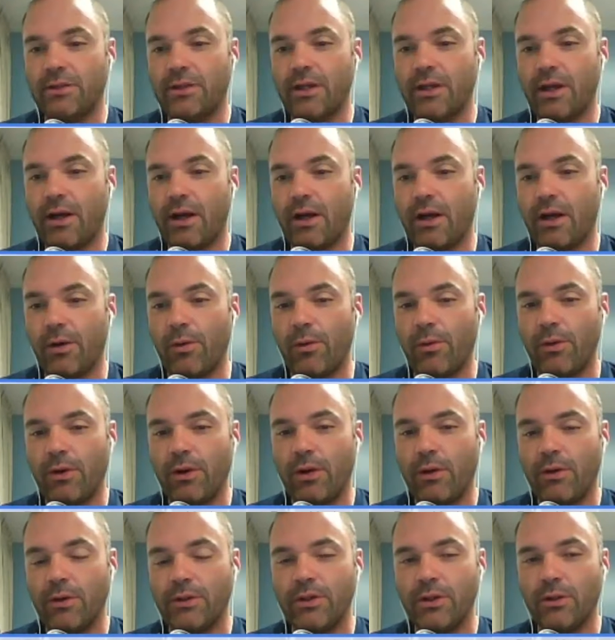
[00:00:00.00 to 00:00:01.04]

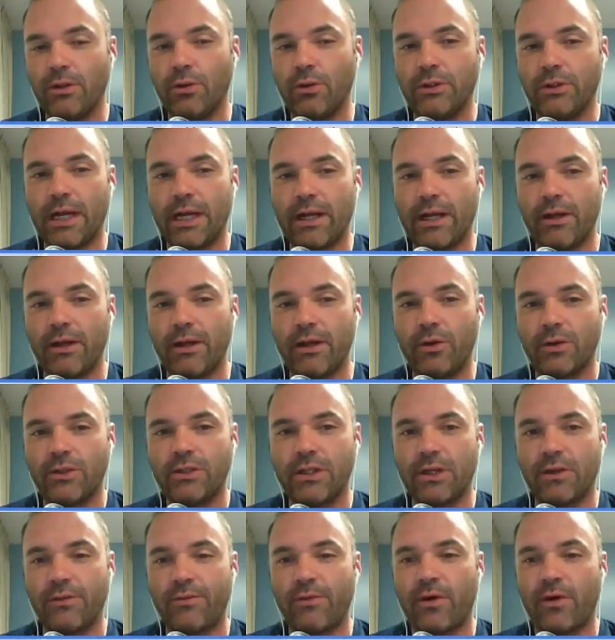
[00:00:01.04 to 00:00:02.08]
is a lieutenant in New York
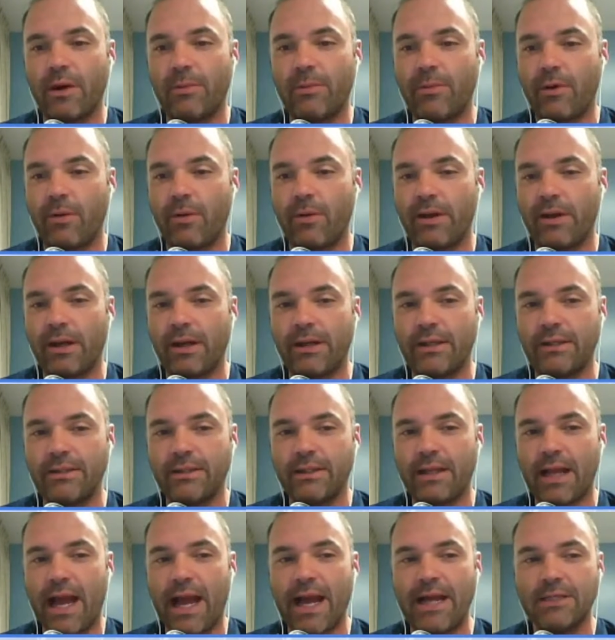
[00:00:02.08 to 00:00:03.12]
City Fire Department, and he's
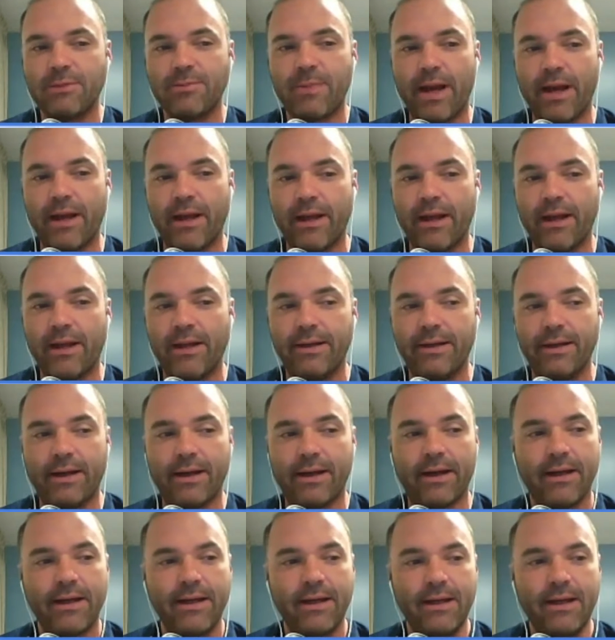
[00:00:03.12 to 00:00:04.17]
in hazmat. And
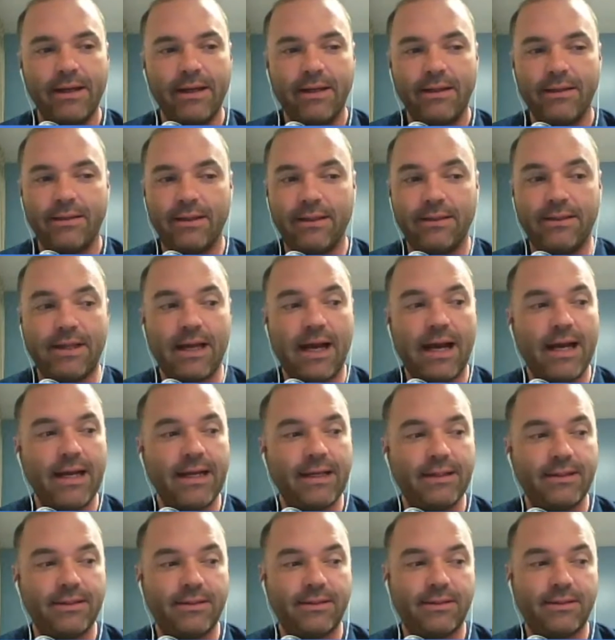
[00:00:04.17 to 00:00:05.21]
this guy
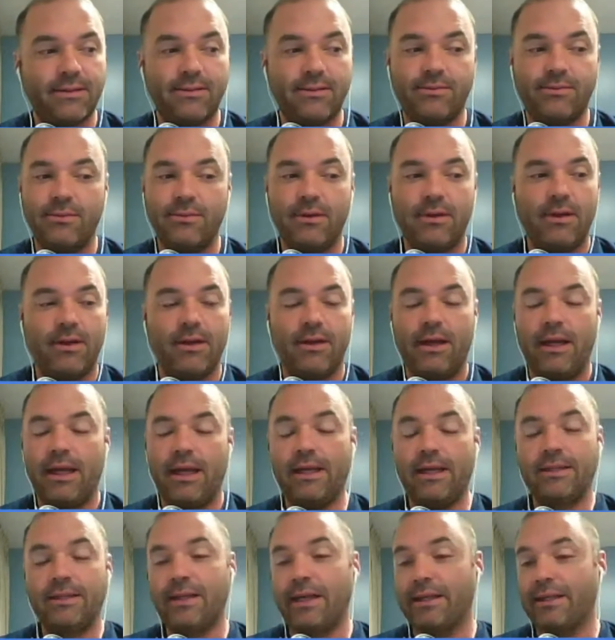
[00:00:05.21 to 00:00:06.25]

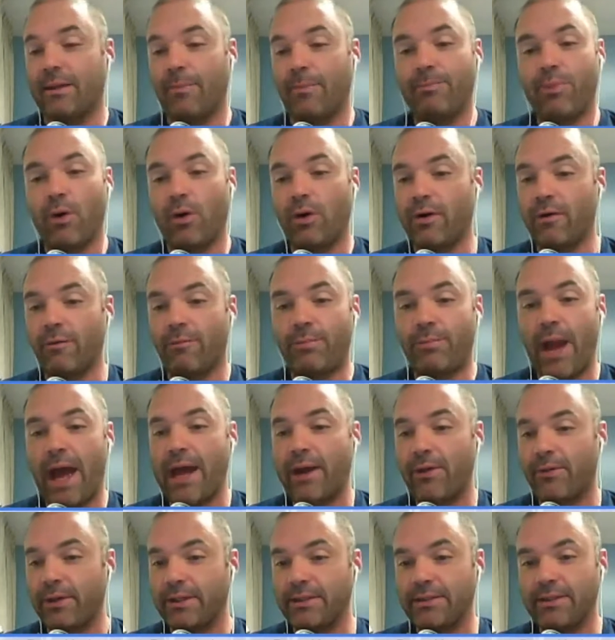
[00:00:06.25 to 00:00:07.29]
he's like the book of
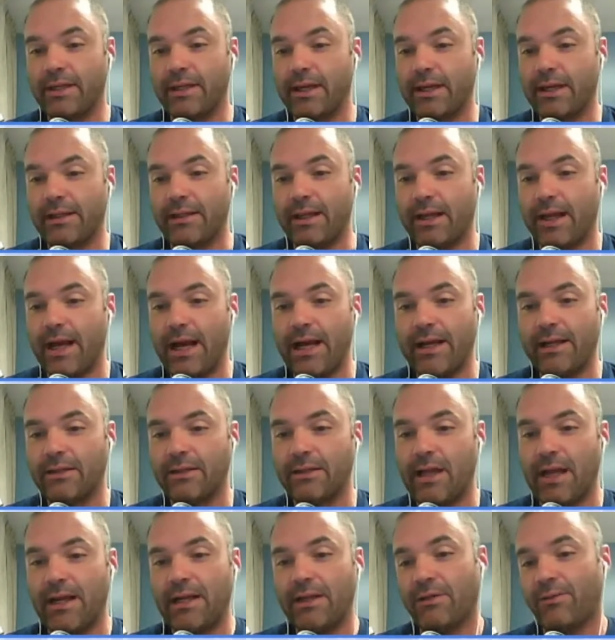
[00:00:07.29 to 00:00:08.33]
batteries. The guy is,
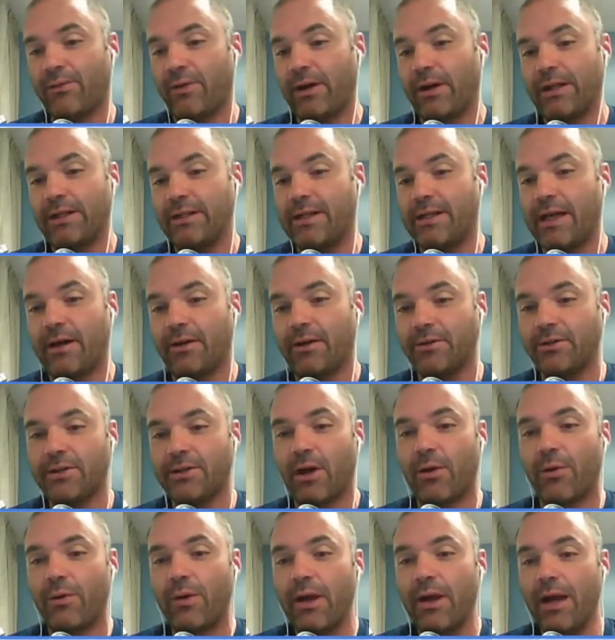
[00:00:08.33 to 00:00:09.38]
and he's funny as hell.
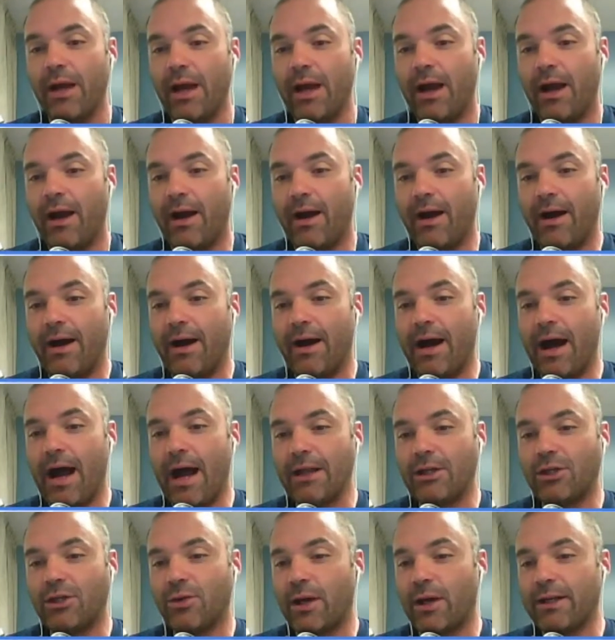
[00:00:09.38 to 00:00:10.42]
So I
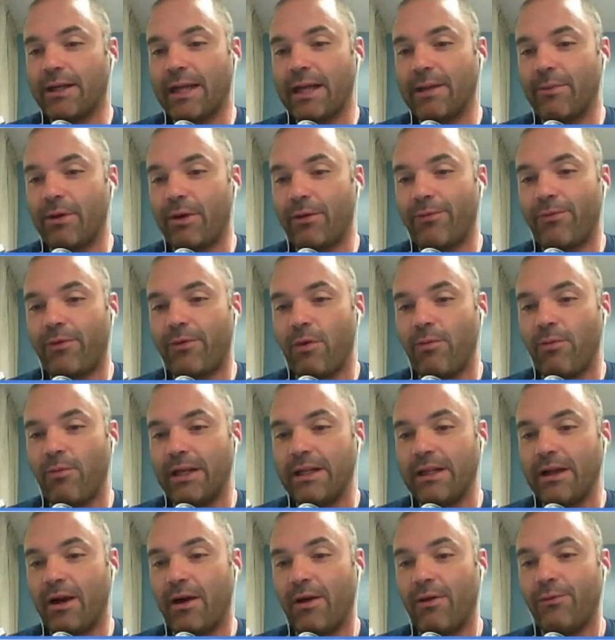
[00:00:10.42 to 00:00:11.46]
tried to get him on the phone, but
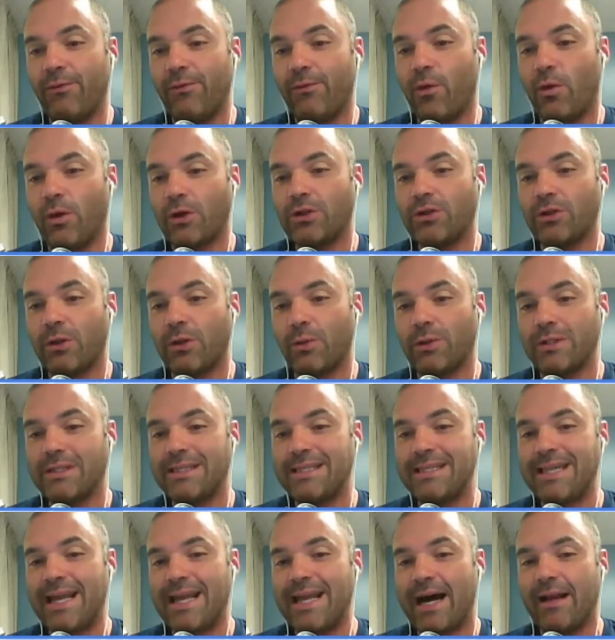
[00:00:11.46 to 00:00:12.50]
he unfortunately
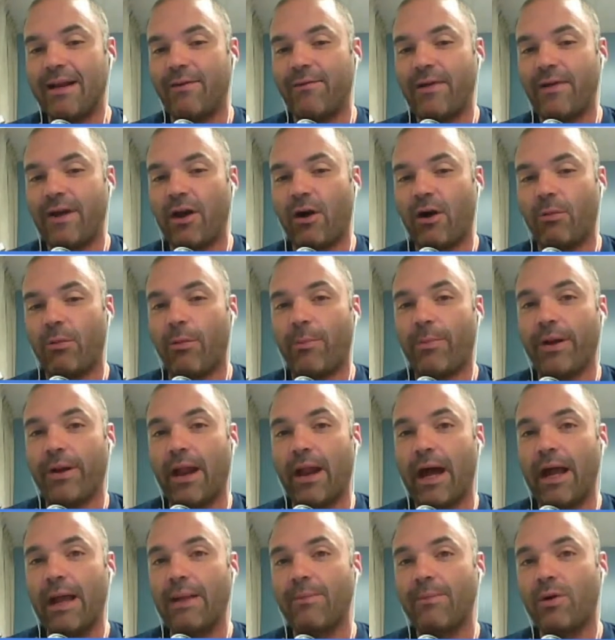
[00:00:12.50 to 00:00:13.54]
was not available. But
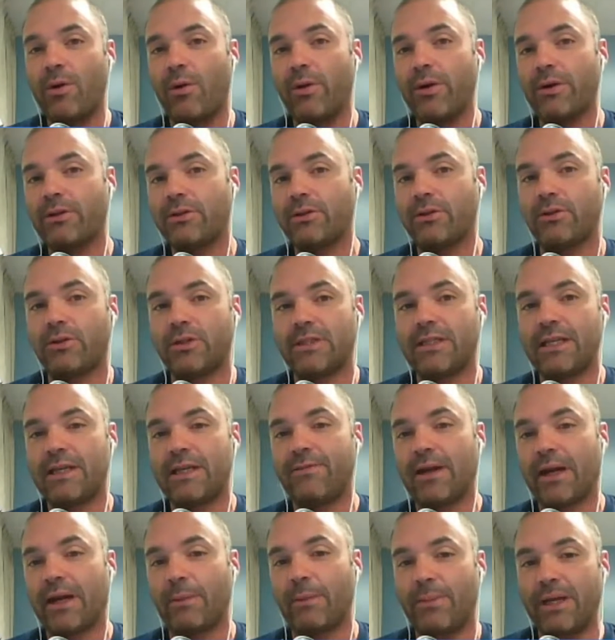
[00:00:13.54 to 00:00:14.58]
I am going to see if
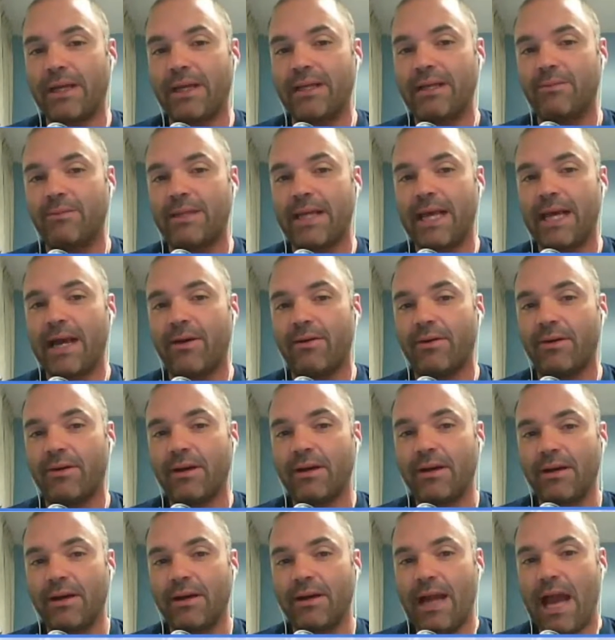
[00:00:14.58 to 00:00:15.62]
I can pin him down,
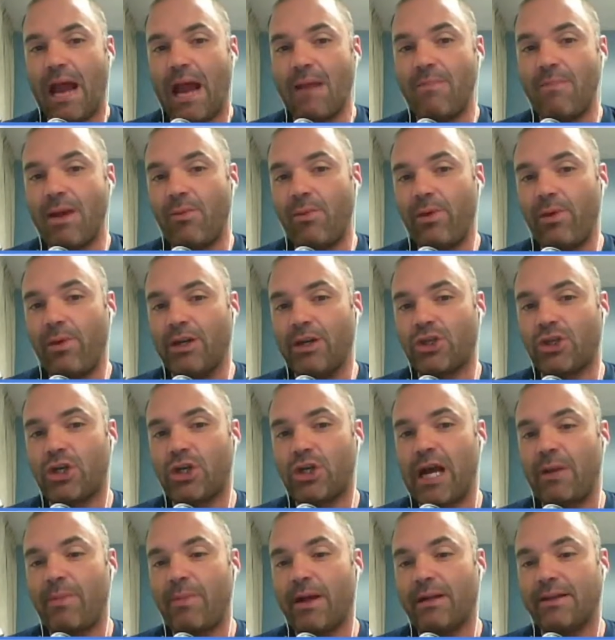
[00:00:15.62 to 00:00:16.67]
and maybe we can
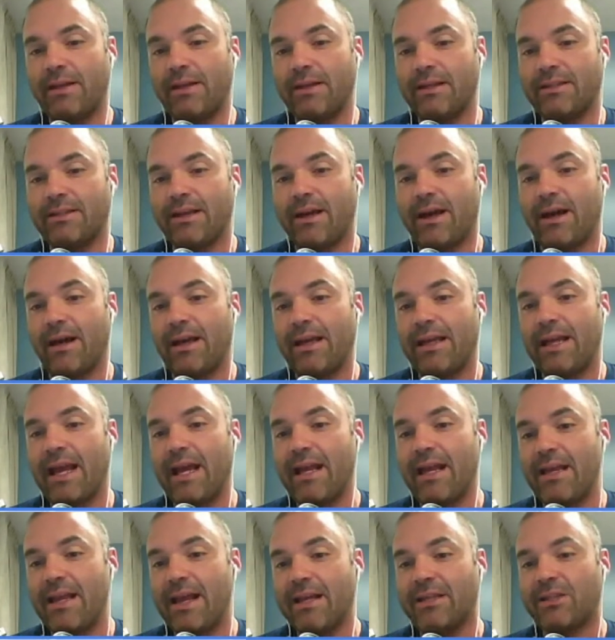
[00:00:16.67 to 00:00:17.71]
chat about this
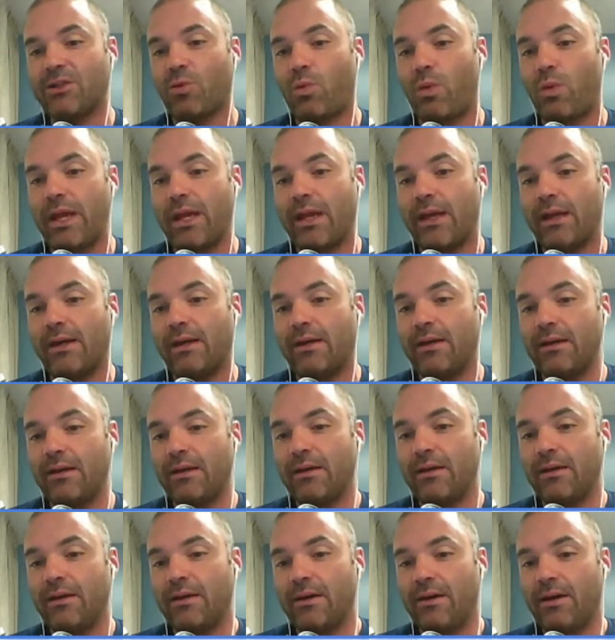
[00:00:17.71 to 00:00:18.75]
again next week,
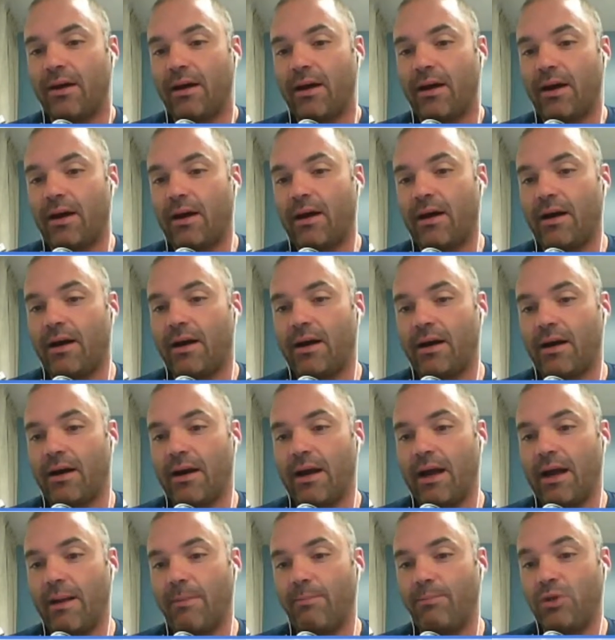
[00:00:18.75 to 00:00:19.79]

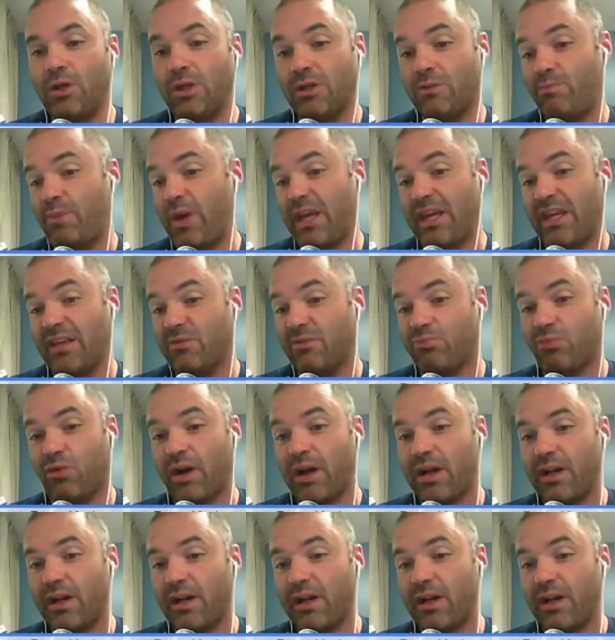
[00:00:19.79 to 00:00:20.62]
and just pick his brain.